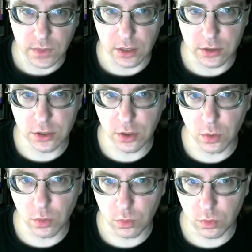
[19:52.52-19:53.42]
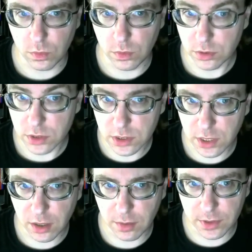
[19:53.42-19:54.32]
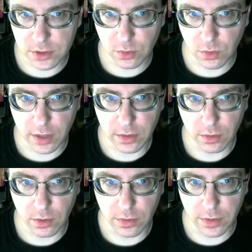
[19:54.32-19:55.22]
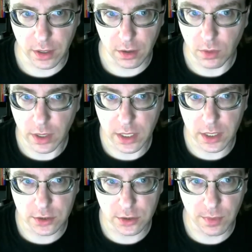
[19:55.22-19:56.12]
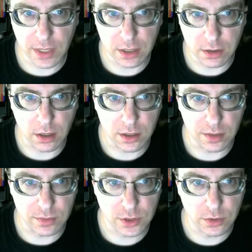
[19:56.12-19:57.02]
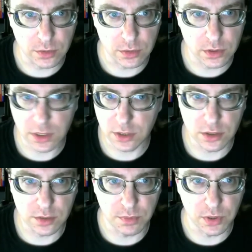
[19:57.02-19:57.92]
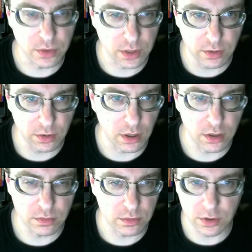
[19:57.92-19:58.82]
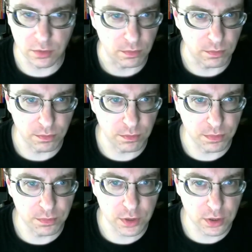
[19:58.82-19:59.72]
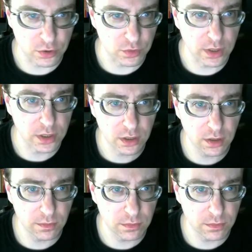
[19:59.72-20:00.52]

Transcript: So there's a setup as to why they're all there, why he has so many goddamn suits. He's just building on you know, constructing them,